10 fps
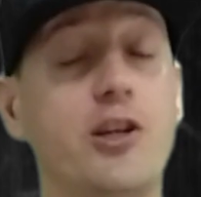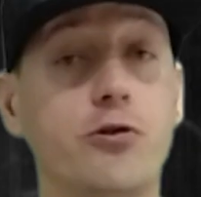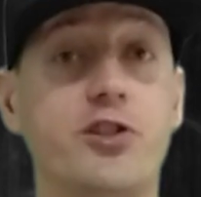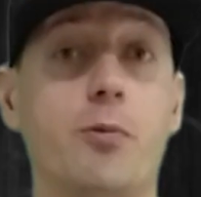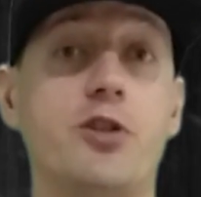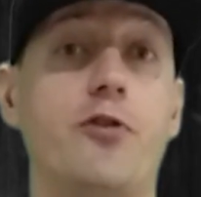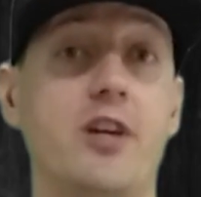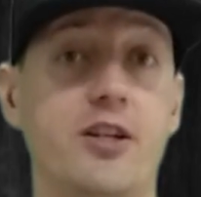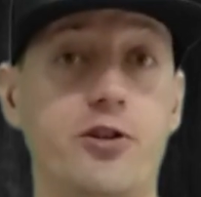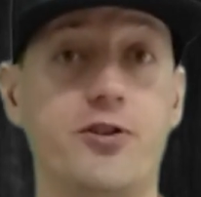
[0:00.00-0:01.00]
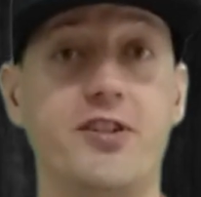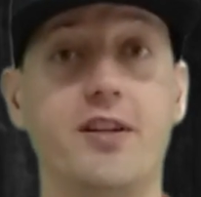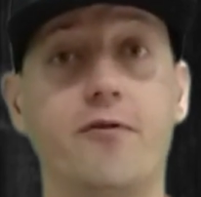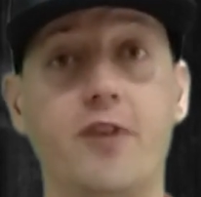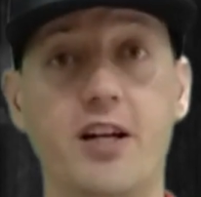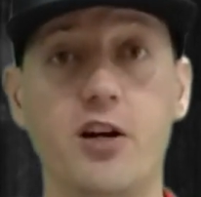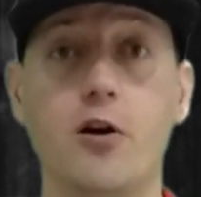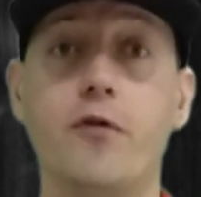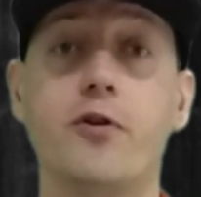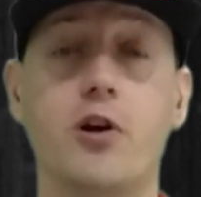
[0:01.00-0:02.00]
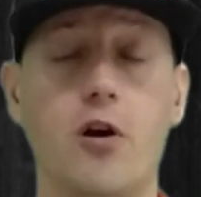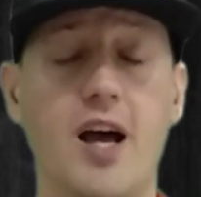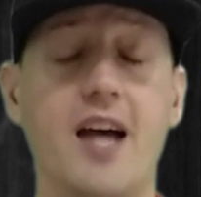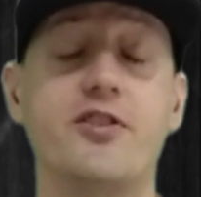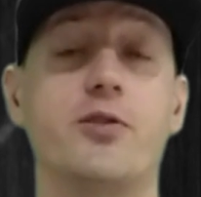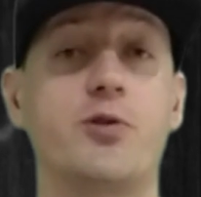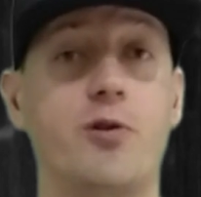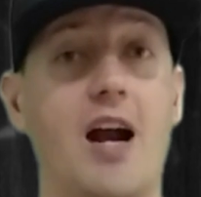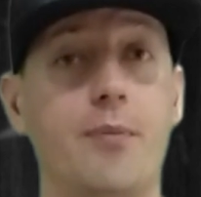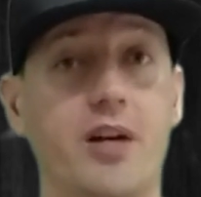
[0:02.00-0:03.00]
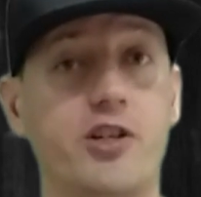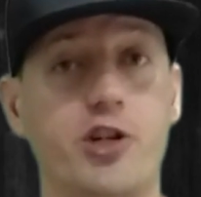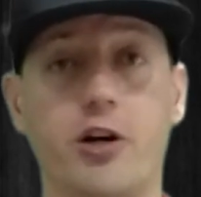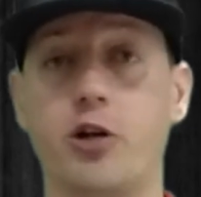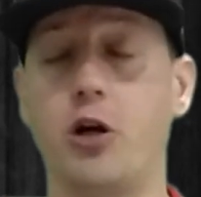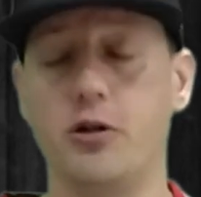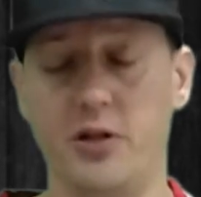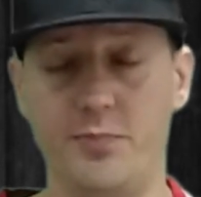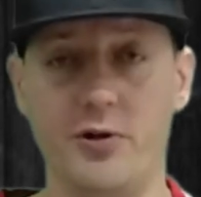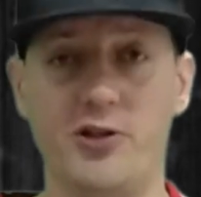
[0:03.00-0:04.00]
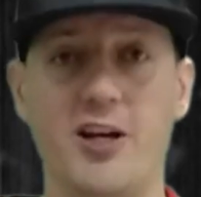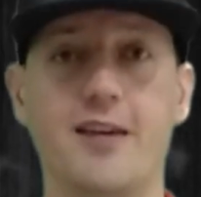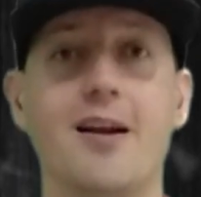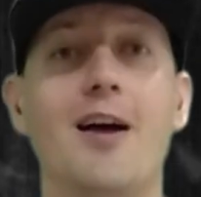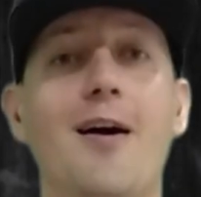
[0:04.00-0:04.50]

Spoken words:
you so much for your interest in the video. If you go ahead, subscribe, like, share, I greatly appreciate it.